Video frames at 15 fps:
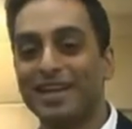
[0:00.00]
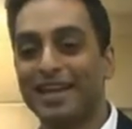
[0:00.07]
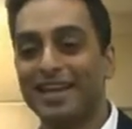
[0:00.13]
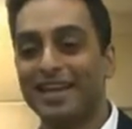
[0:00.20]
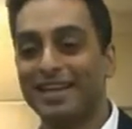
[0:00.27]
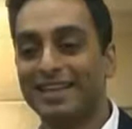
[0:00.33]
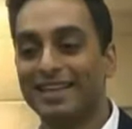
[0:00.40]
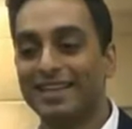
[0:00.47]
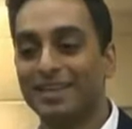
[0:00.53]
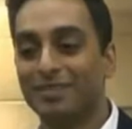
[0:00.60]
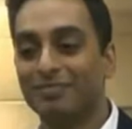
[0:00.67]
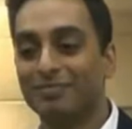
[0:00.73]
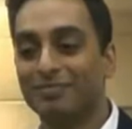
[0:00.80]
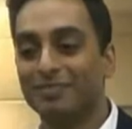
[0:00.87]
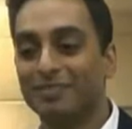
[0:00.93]

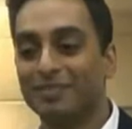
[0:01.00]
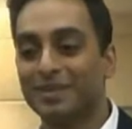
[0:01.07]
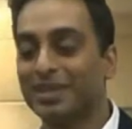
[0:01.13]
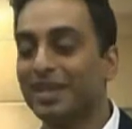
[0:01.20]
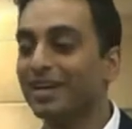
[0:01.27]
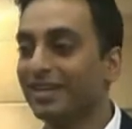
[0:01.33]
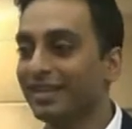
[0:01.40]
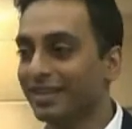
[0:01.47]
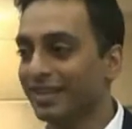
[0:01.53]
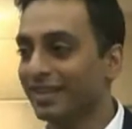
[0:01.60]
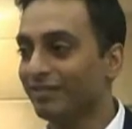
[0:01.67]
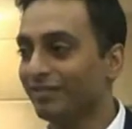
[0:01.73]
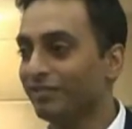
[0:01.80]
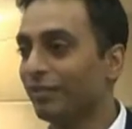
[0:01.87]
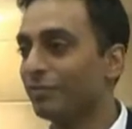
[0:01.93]
and
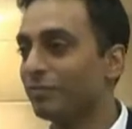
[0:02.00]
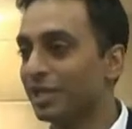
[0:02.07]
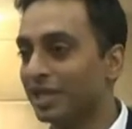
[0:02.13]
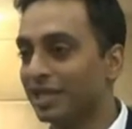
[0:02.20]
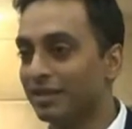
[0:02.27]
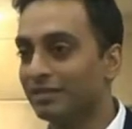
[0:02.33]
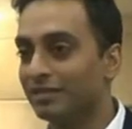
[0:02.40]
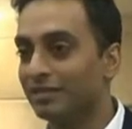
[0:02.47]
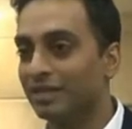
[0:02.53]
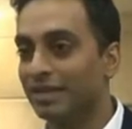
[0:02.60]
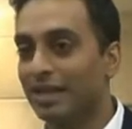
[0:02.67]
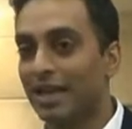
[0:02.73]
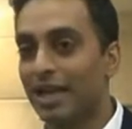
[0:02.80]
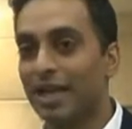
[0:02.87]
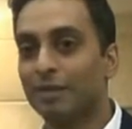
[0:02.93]
luckily for me,
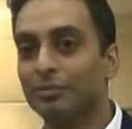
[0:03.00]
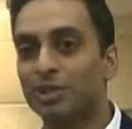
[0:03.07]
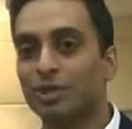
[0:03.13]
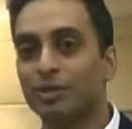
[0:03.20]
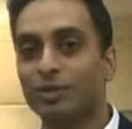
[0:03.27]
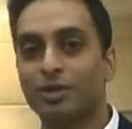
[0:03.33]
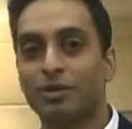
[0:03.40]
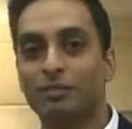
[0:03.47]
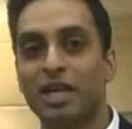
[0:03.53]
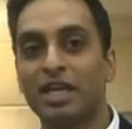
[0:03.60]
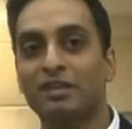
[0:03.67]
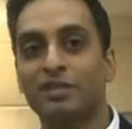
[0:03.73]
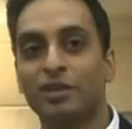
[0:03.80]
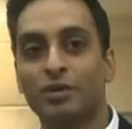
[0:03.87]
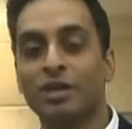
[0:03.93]
and I'm sure in
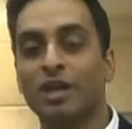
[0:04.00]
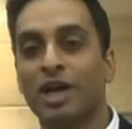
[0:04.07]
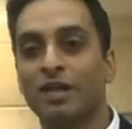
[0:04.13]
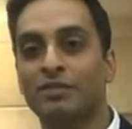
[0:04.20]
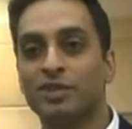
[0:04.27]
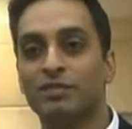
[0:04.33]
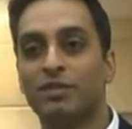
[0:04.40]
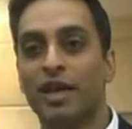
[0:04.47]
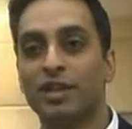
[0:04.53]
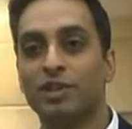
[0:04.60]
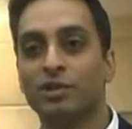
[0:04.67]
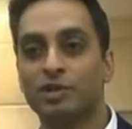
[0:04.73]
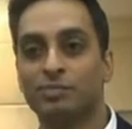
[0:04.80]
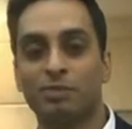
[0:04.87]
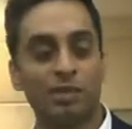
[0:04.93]
many of your lives you've had
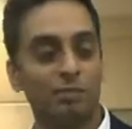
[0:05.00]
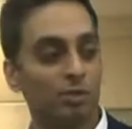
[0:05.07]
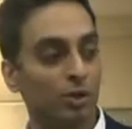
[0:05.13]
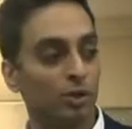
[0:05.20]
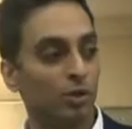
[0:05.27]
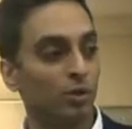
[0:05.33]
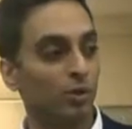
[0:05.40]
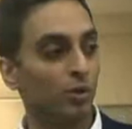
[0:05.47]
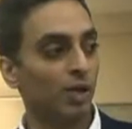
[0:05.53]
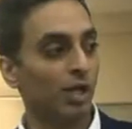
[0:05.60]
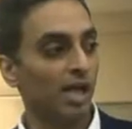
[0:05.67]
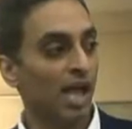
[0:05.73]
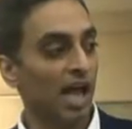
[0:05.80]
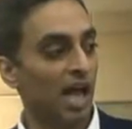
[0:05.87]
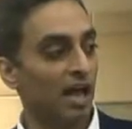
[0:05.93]
those people who
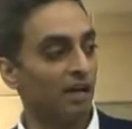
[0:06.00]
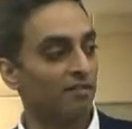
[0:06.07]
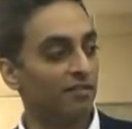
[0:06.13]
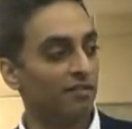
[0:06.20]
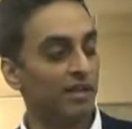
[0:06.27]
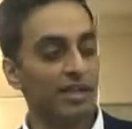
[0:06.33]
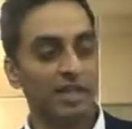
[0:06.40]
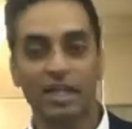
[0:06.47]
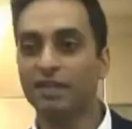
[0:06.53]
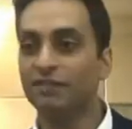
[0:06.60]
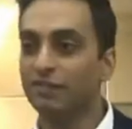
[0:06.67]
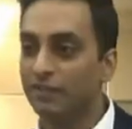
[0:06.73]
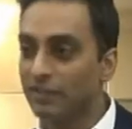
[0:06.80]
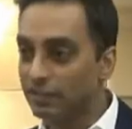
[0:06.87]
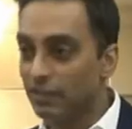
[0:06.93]
have
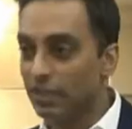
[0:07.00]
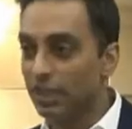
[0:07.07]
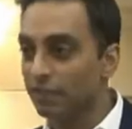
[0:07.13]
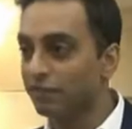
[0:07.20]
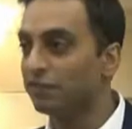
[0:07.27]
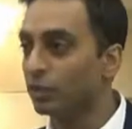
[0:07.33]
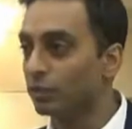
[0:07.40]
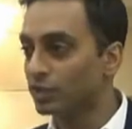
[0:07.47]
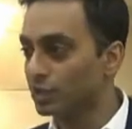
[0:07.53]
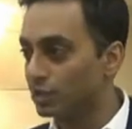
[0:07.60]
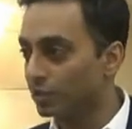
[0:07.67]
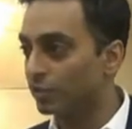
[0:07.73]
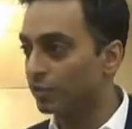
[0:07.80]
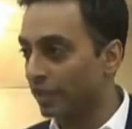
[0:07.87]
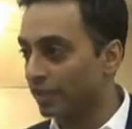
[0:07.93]
influenced
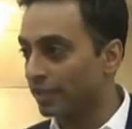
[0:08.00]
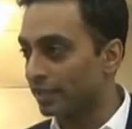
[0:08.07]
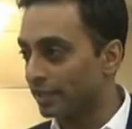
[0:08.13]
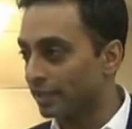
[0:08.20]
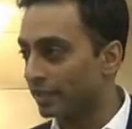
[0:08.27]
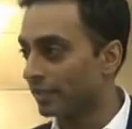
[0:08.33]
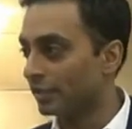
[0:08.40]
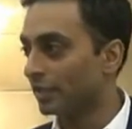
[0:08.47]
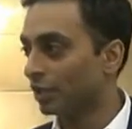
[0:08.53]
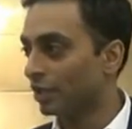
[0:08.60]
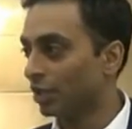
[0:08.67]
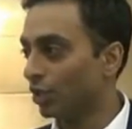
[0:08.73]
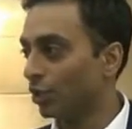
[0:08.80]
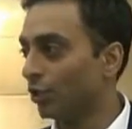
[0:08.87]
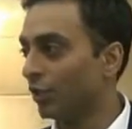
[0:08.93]
you greatly,
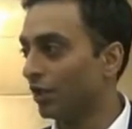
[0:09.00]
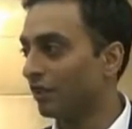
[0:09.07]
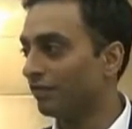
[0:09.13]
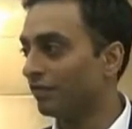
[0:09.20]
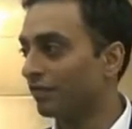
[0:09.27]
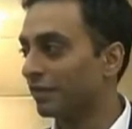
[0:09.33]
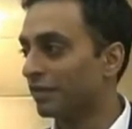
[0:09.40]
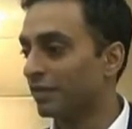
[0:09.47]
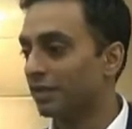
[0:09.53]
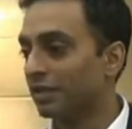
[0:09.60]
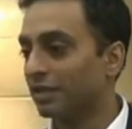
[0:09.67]
who have